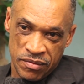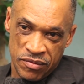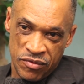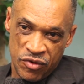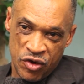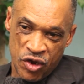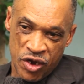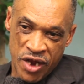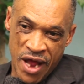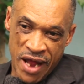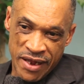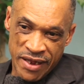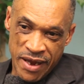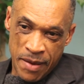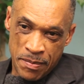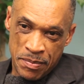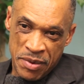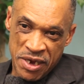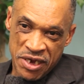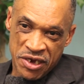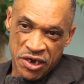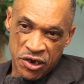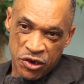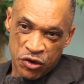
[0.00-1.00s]
You're not that
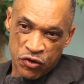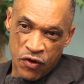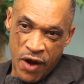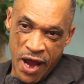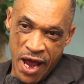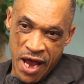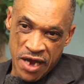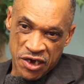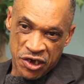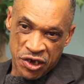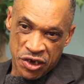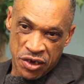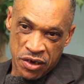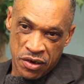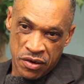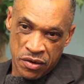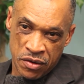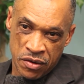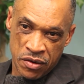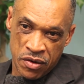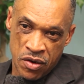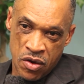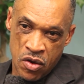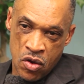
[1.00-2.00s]
piece of trash.
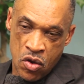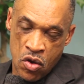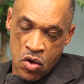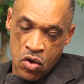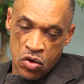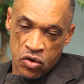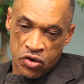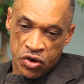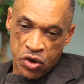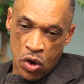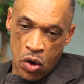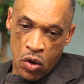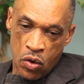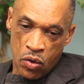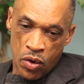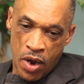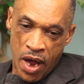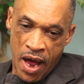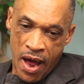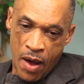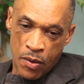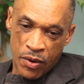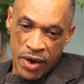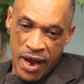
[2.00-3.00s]
So
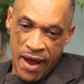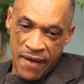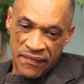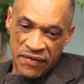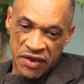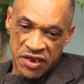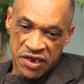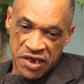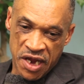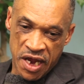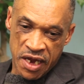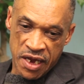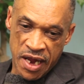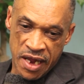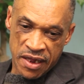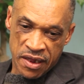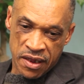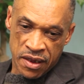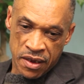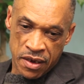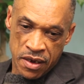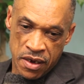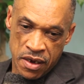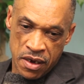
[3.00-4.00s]
I would have to say that
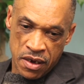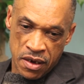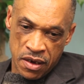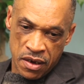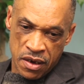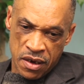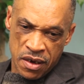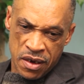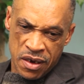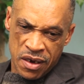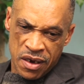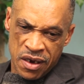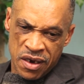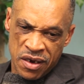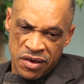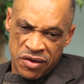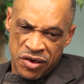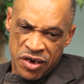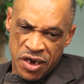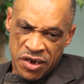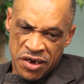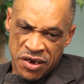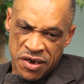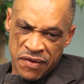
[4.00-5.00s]

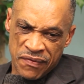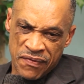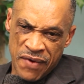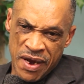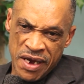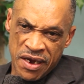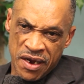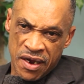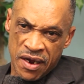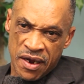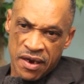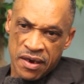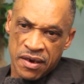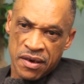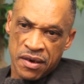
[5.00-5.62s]
just surrender